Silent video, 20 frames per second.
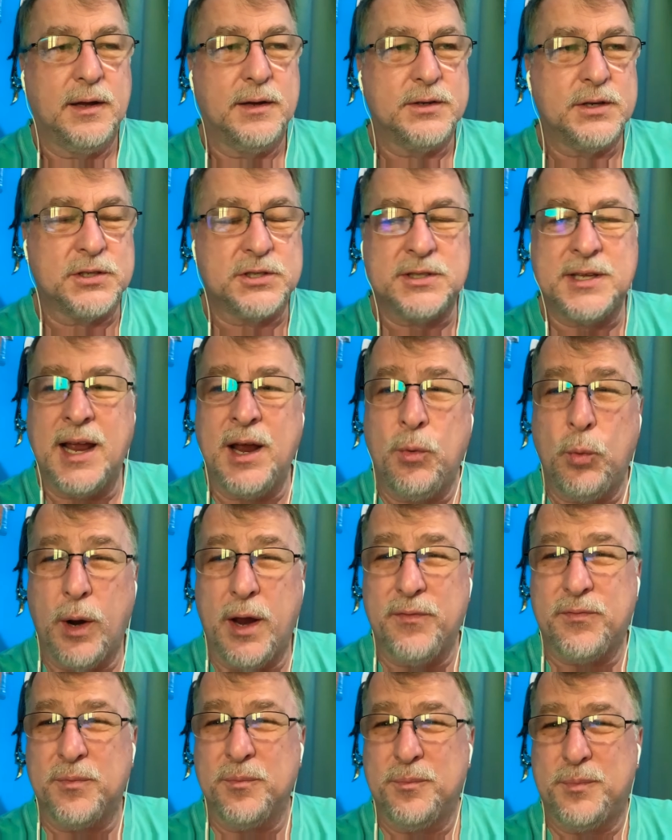Just stay
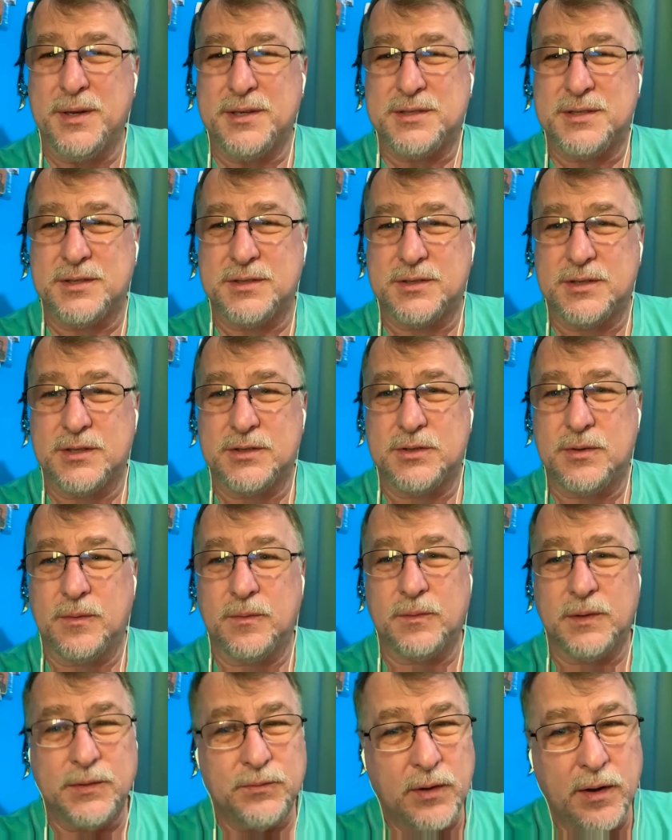away from businesses.
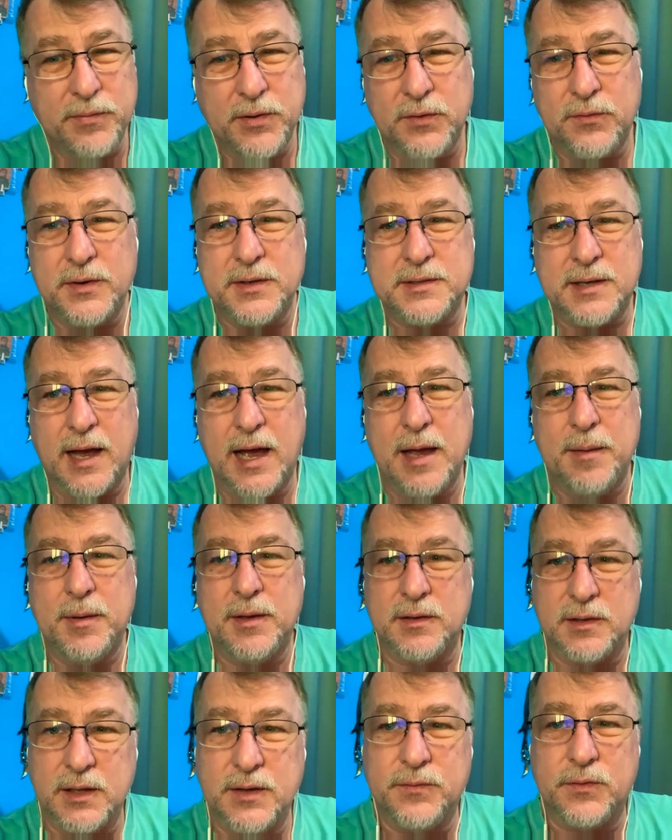Live off your
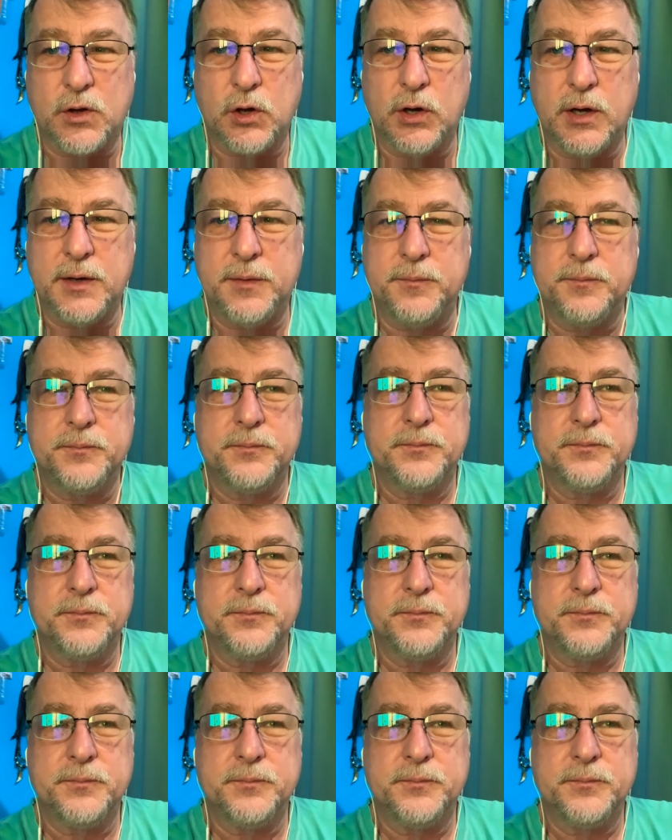retirement. Live good.